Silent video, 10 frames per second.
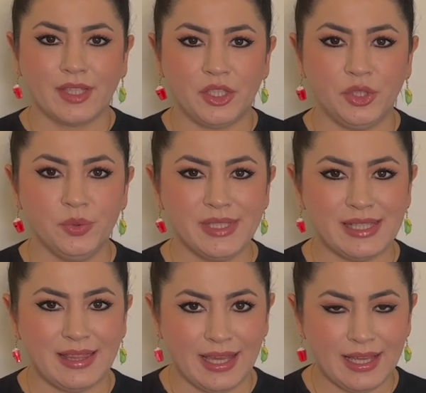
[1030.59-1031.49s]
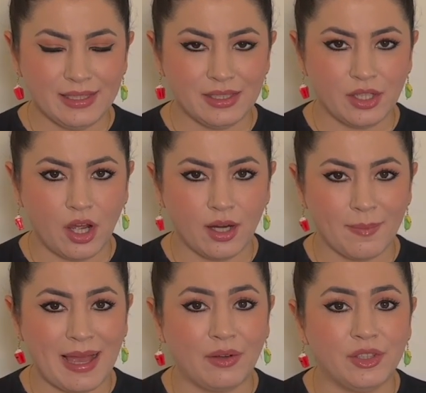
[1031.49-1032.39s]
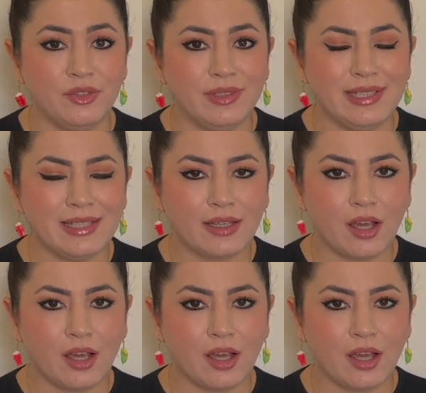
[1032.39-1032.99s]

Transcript: Use the to talk about unique